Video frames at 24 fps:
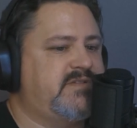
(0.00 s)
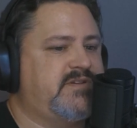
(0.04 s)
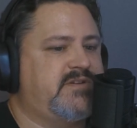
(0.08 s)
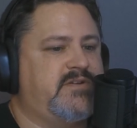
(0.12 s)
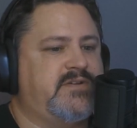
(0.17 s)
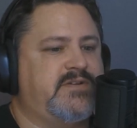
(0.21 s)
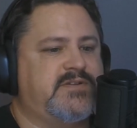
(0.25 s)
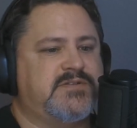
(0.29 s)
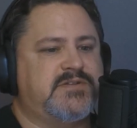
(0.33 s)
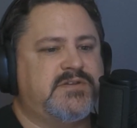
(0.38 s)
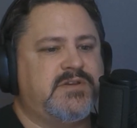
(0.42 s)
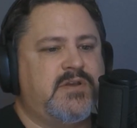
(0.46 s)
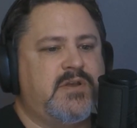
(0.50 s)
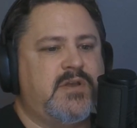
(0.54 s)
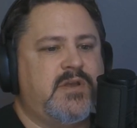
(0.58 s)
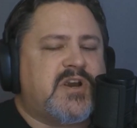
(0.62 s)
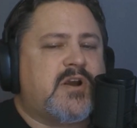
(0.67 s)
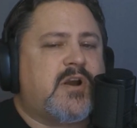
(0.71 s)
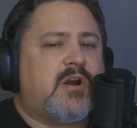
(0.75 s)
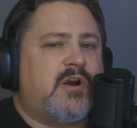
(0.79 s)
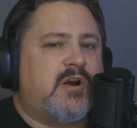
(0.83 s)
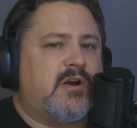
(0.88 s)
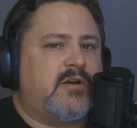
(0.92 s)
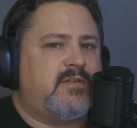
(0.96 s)
series, which
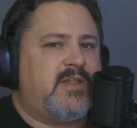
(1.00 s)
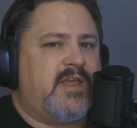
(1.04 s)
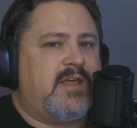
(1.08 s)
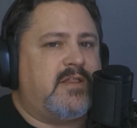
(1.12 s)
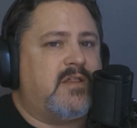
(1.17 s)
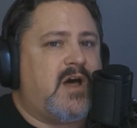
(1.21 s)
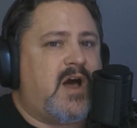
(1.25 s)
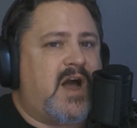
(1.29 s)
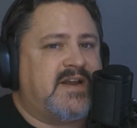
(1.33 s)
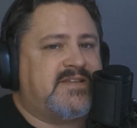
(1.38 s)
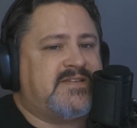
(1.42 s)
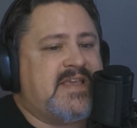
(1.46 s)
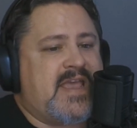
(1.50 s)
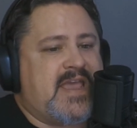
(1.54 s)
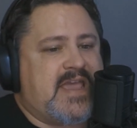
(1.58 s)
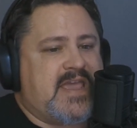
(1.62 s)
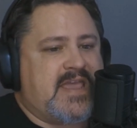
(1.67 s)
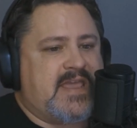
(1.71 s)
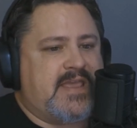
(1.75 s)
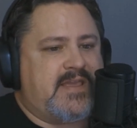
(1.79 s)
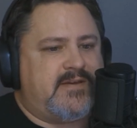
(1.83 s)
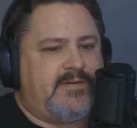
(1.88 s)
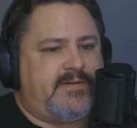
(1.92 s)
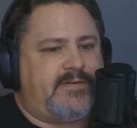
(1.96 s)
are currently locked at
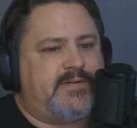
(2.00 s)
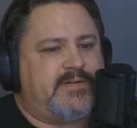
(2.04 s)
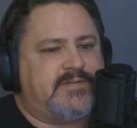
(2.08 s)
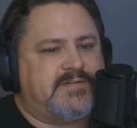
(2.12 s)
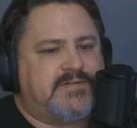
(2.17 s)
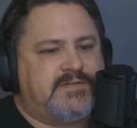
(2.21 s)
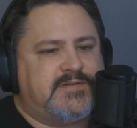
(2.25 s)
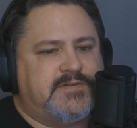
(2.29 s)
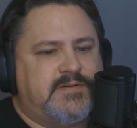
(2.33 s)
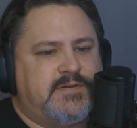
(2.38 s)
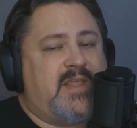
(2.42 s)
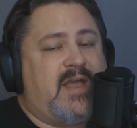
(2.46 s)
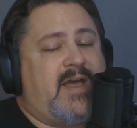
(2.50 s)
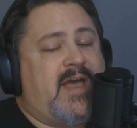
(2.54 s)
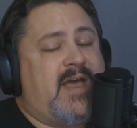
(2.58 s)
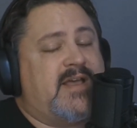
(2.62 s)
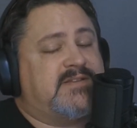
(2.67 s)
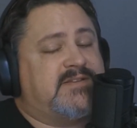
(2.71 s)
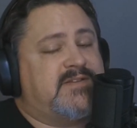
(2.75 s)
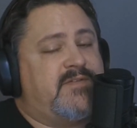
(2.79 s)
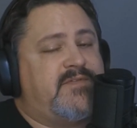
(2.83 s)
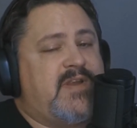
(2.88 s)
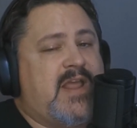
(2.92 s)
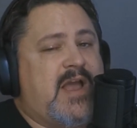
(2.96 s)
8 cars. Now,
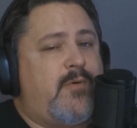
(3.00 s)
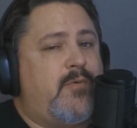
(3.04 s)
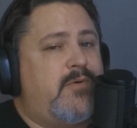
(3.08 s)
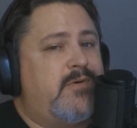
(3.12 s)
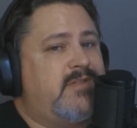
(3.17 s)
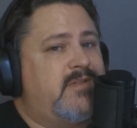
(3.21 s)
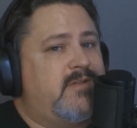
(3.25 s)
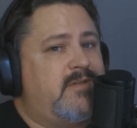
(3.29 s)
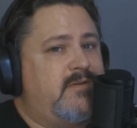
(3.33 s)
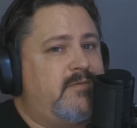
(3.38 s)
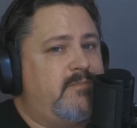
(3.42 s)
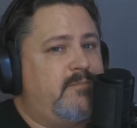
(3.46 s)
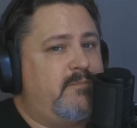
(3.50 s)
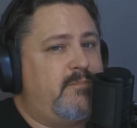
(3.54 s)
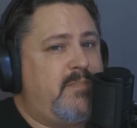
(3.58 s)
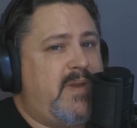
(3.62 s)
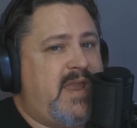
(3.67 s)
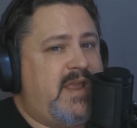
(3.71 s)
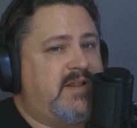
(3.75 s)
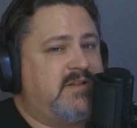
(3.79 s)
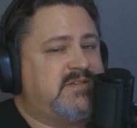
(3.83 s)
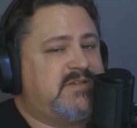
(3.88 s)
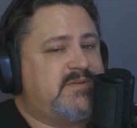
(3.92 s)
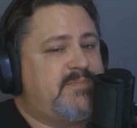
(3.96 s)
as of now, one of the
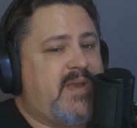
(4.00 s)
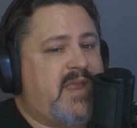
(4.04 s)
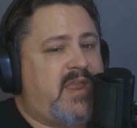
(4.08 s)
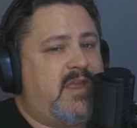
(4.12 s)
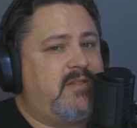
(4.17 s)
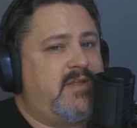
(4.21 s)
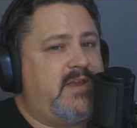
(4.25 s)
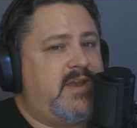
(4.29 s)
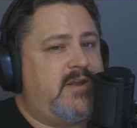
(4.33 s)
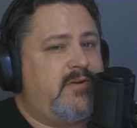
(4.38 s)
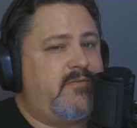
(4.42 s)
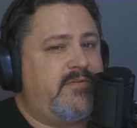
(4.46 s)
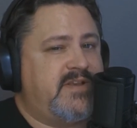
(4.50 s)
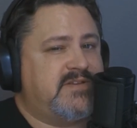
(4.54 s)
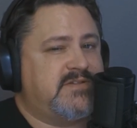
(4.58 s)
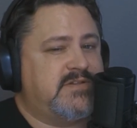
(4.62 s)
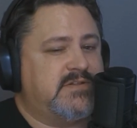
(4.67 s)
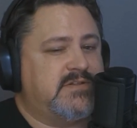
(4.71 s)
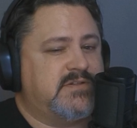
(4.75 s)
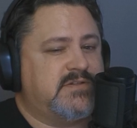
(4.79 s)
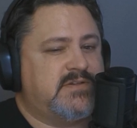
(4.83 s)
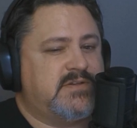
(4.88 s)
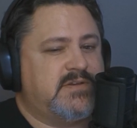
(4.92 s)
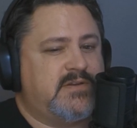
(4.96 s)
main speculated
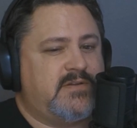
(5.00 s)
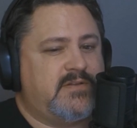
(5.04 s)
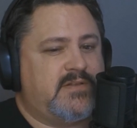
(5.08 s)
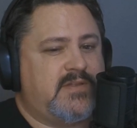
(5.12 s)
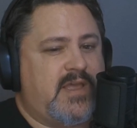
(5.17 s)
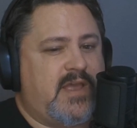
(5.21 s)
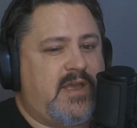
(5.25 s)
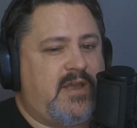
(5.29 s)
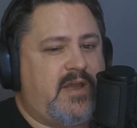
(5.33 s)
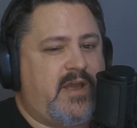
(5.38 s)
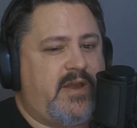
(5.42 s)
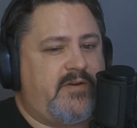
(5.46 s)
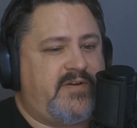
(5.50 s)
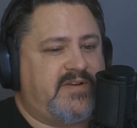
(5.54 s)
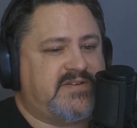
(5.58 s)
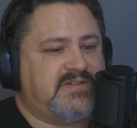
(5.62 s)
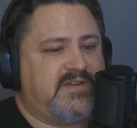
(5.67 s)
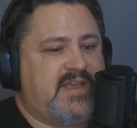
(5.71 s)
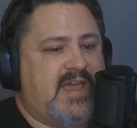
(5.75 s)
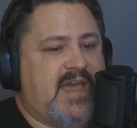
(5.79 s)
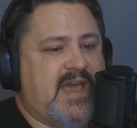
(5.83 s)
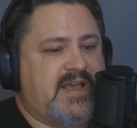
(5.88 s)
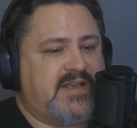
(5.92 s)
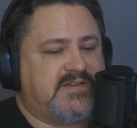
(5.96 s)
reasons that
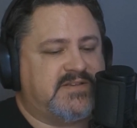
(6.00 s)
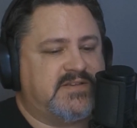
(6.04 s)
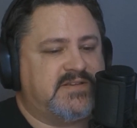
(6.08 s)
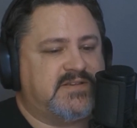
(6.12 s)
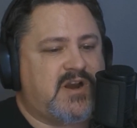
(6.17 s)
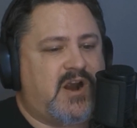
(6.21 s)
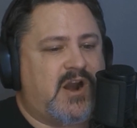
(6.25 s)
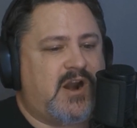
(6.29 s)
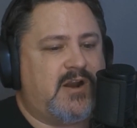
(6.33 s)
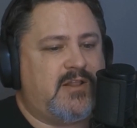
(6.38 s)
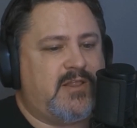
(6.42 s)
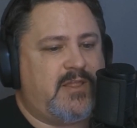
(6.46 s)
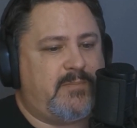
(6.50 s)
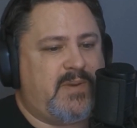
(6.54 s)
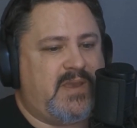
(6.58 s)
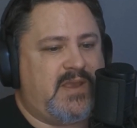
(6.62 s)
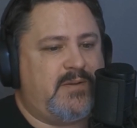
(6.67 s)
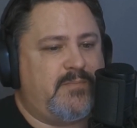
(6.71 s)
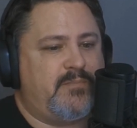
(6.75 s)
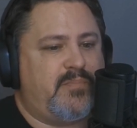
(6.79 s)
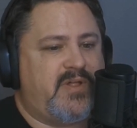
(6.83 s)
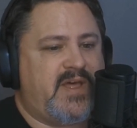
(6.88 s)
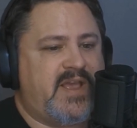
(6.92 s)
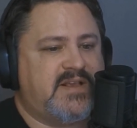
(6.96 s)
iRacing has this car limit
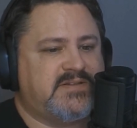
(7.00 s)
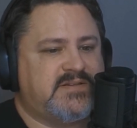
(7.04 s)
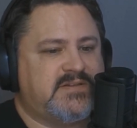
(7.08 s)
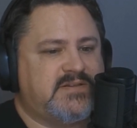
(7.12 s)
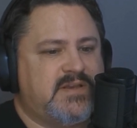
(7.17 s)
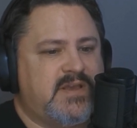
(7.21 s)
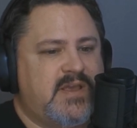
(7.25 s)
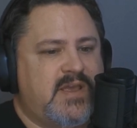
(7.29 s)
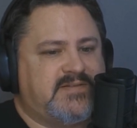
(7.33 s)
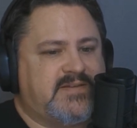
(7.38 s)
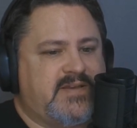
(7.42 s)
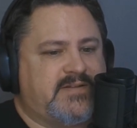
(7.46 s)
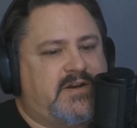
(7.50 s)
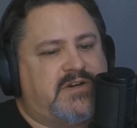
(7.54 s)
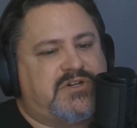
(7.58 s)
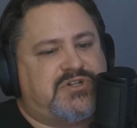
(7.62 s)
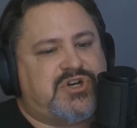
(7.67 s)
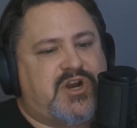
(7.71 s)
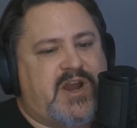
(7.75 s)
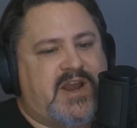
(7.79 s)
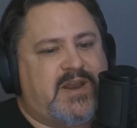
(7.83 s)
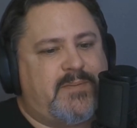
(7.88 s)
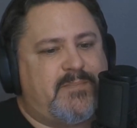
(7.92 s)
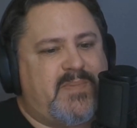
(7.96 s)
in place is that they're
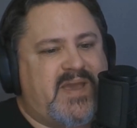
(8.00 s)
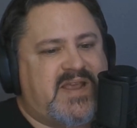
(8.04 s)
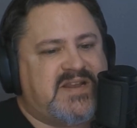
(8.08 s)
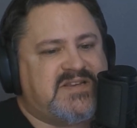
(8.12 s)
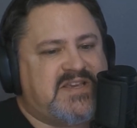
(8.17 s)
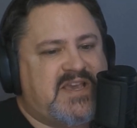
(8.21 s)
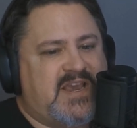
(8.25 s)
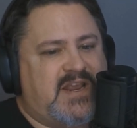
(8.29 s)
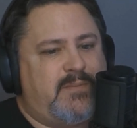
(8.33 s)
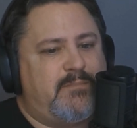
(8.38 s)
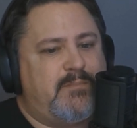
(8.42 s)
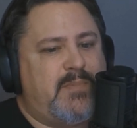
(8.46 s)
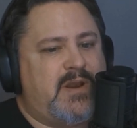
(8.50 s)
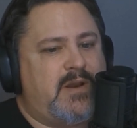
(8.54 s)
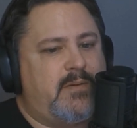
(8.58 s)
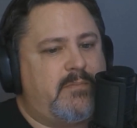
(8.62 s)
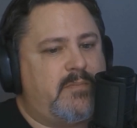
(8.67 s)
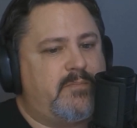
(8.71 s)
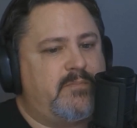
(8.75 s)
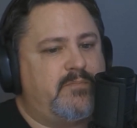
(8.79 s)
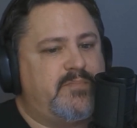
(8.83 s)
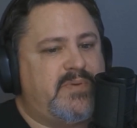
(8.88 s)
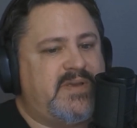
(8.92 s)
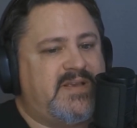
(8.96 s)
trying to maintain
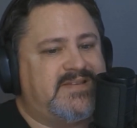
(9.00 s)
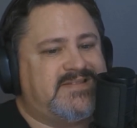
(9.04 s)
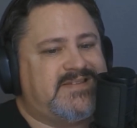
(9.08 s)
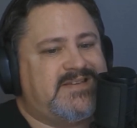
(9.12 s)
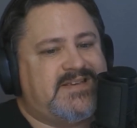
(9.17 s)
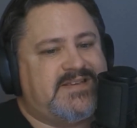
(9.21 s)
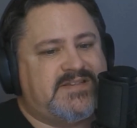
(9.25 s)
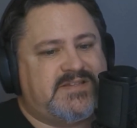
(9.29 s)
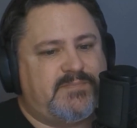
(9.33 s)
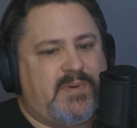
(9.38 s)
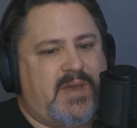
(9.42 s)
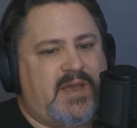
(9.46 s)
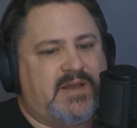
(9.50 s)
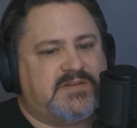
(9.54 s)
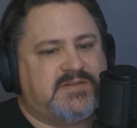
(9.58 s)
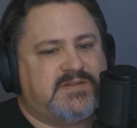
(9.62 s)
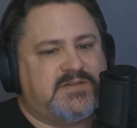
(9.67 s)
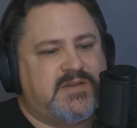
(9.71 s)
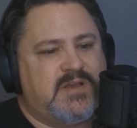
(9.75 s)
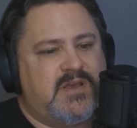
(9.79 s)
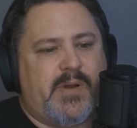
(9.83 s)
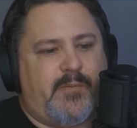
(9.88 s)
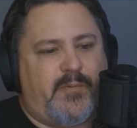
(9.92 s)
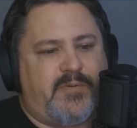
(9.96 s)
minimum PC
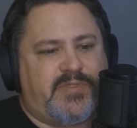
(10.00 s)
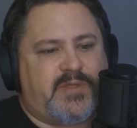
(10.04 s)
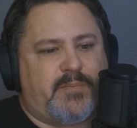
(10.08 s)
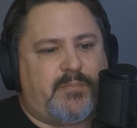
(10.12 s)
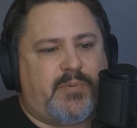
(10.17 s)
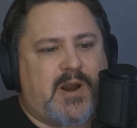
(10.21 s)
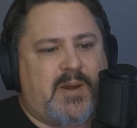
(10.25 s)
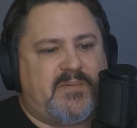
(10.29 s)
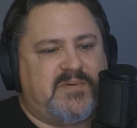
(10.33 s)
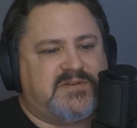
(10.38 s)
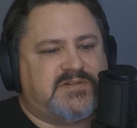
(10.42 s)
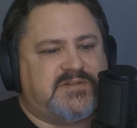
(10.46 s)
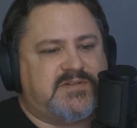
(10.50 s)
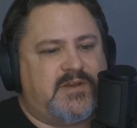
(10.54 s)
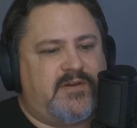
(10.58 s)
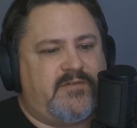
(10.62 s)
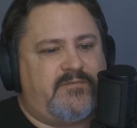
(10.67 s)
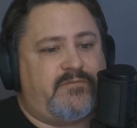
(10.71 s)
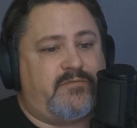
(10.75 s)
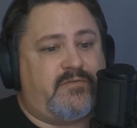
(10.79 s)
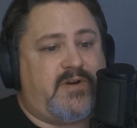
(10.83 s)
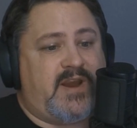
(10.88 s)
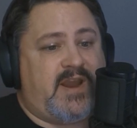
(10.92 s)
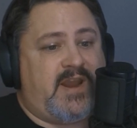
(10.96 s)
specs. But with the promise
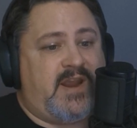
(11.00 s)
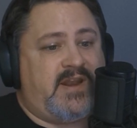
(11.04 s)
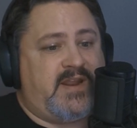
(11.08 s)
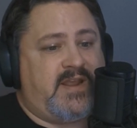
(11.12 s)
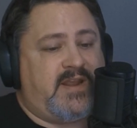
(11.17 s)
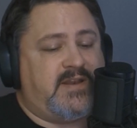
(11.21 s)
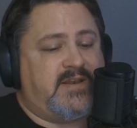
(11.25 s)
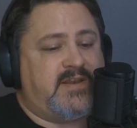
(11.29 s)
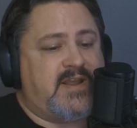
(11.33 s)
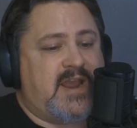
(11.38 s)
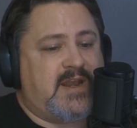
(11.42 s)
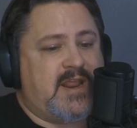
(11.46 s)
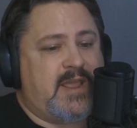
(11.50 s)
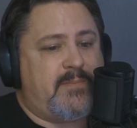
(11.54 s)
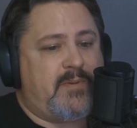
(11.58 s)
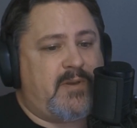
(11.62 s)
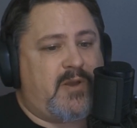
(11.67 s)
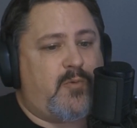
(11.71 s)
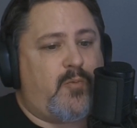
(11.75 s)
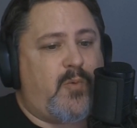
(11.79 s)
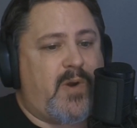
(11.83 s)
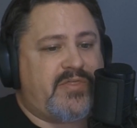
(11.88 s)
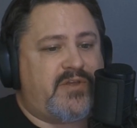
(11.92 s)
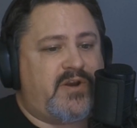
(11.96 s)
of rain and
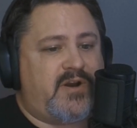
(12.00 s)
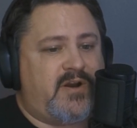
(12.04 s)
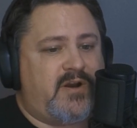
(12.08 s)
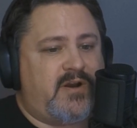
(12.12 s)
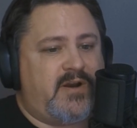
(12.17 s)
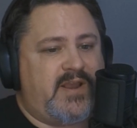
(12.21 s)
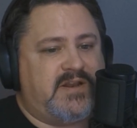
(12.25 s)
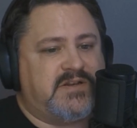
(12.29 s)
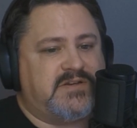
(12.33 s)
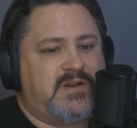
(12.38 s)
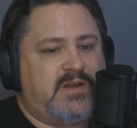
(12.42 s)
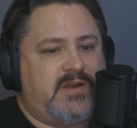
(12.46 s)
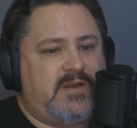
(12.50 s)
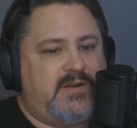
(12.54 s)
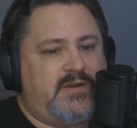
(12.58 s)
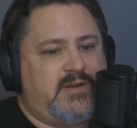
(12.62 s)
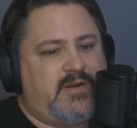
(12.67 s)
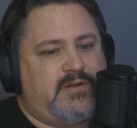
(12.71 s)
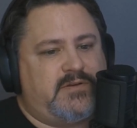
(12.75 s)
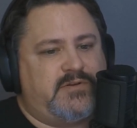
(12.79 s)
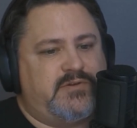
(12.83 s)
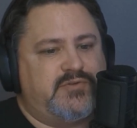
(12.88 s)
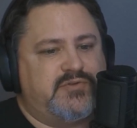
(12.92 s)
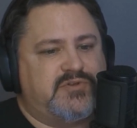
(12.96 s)
dynamic weather and
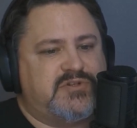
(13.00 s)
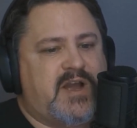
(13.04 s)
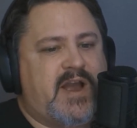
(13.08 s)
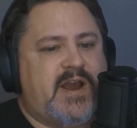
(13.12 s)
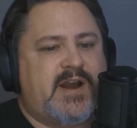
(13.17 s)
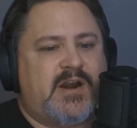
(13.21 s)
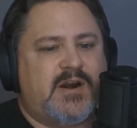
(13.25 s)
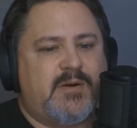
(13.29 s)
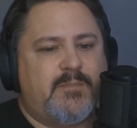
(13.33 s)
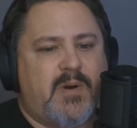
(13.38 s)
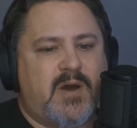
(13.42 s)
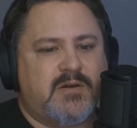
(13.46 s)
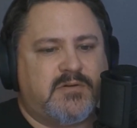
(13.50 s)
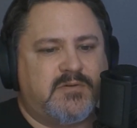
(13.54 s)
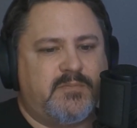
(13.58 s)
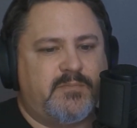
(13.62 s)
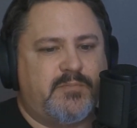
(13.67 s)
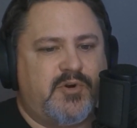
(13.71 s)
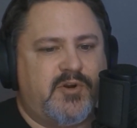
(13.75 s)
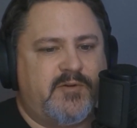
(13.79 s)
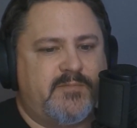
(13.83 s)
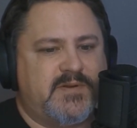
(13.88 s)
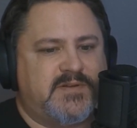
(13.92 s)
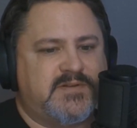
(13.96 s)
new tire model
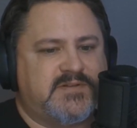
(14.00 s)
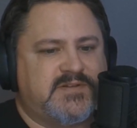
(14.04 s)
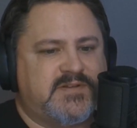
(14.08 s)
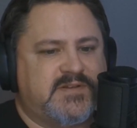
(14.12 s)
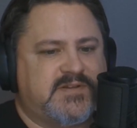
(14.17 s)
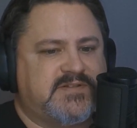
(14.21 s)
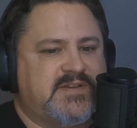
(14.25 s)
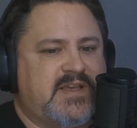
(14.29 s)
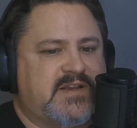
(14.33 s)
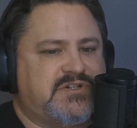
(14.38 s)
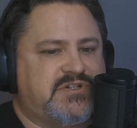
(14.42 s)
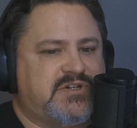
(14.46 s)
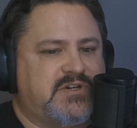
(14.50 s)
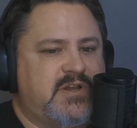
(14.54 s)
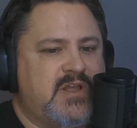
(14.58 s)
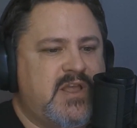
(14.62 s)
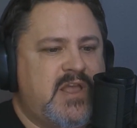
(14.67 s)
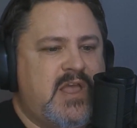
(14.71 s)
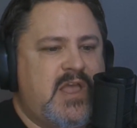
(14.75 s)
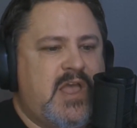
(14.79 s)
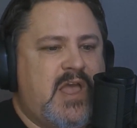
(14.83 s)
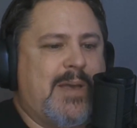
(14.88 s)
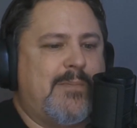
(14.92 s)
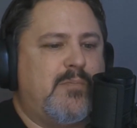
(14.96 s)
improvements, etc.,
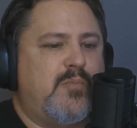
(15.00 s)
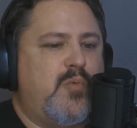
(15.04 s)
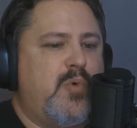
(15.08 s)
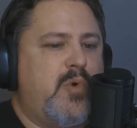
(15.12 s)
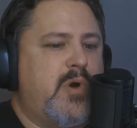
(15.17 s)
I'm